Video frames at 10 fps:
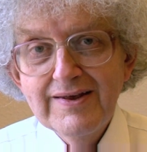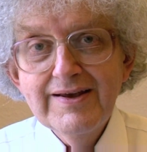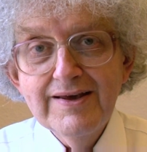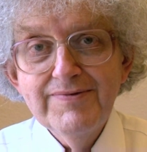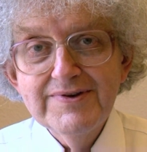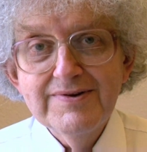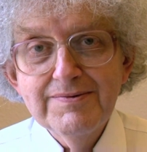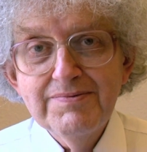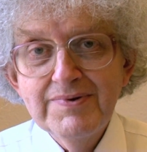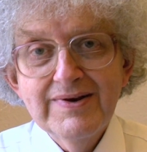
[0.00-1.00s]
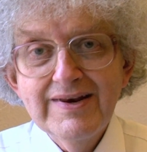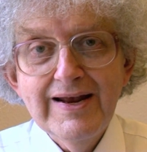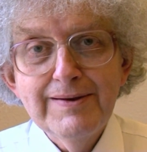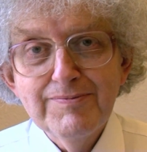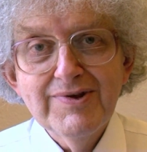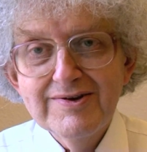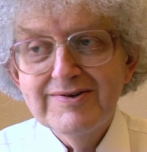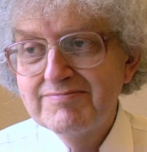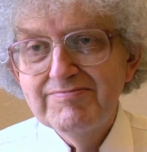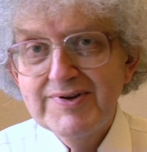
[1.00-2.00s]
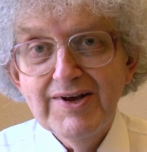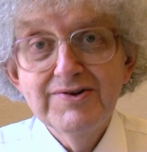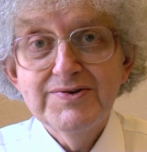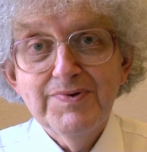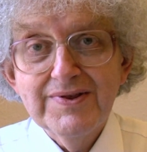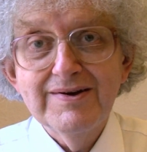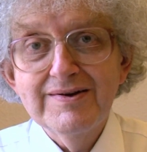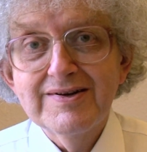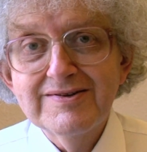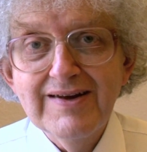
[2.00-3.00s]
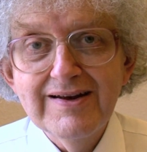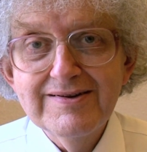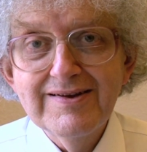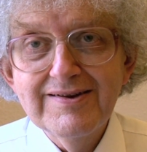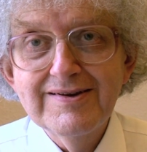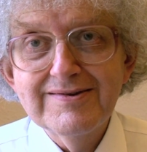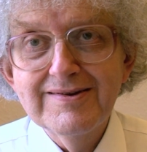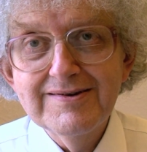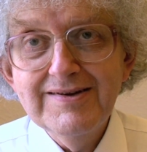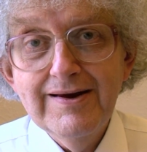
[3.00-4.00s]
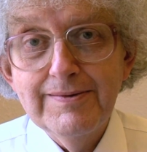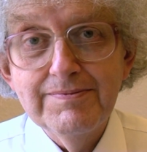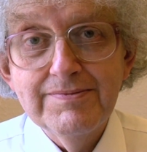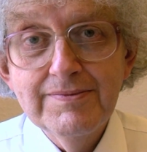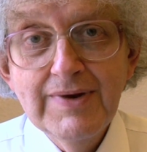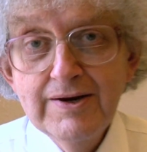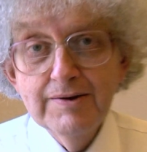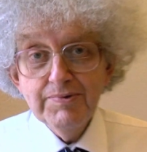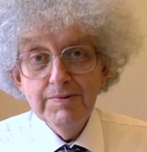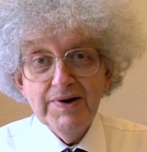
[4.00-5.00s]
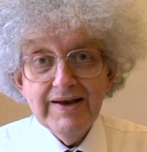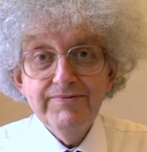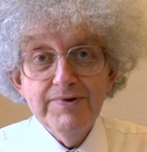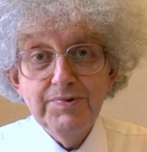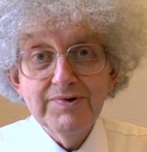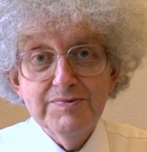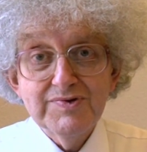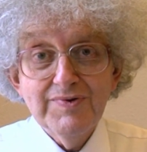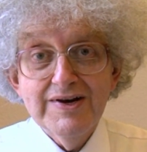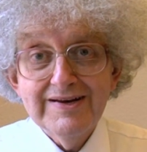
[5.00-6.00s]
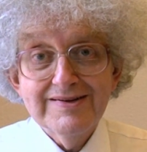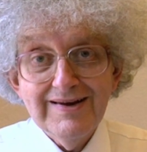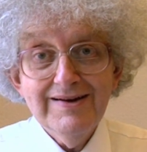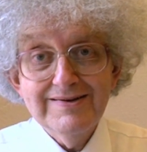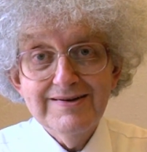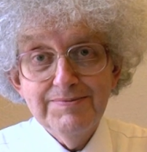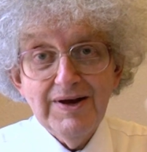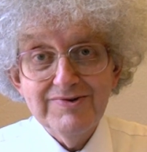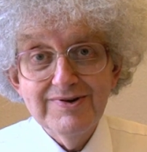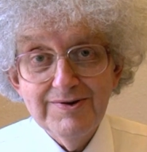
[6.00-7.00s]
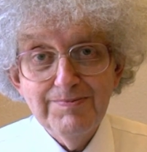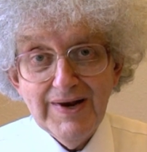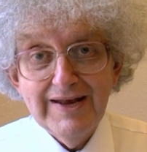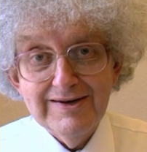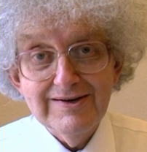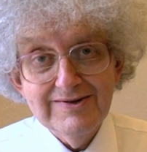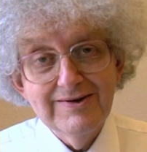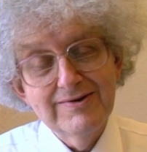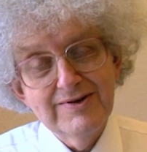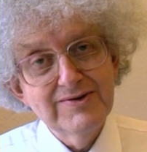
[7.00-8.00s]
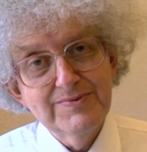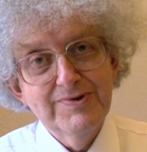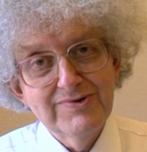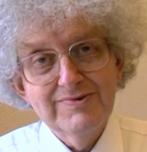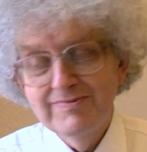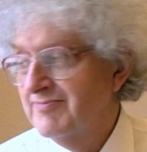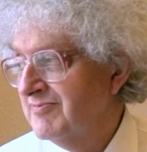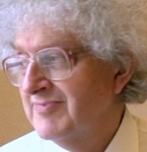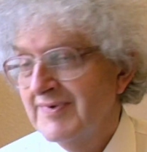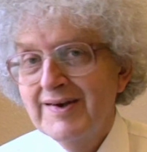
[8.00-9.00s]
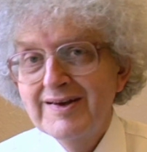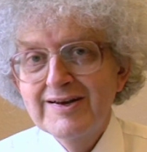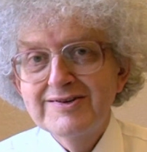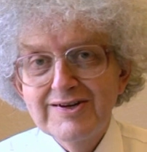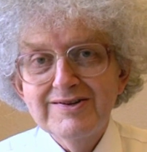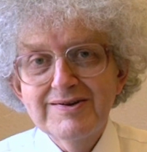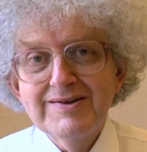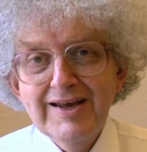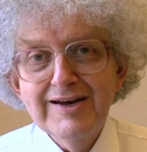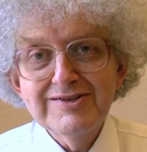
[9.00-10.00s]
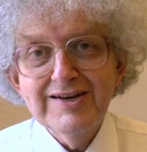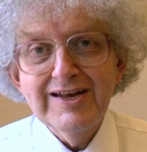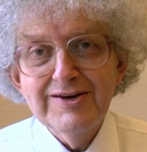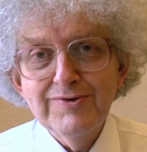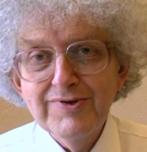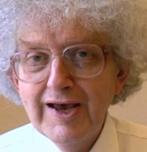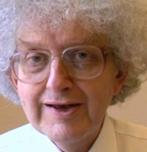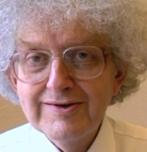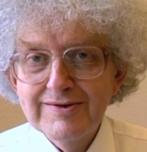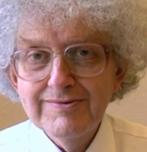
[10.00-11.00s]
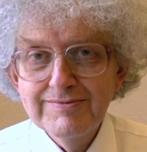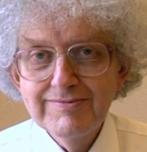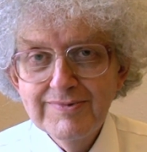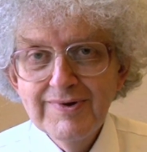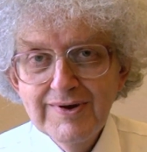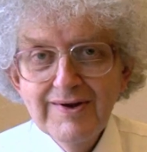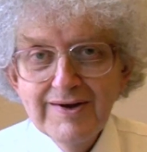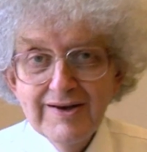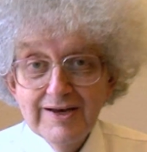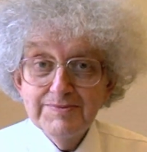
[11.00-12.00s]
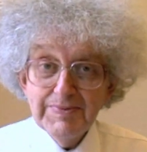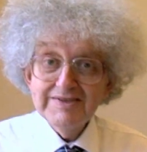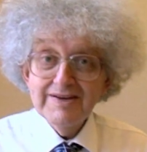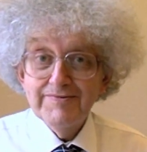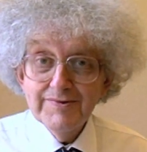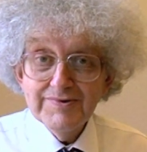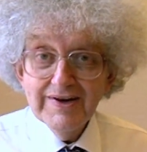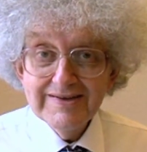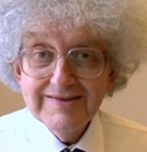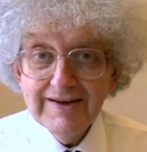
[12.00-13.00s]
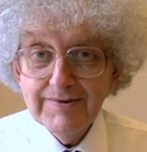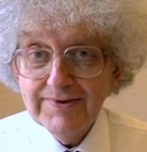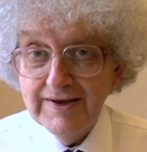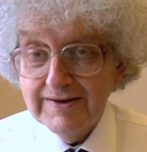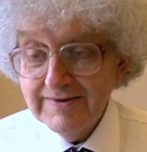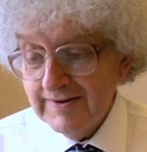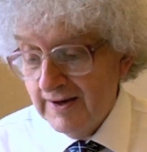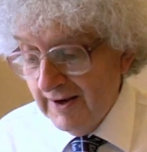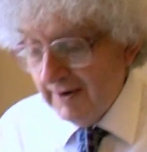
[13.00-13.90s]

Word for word: they give it a name that goes with the exciting things in the time. Probably everybody was really excited about a new planet, and this was just cashing in on that, especially if you're trying to sell things.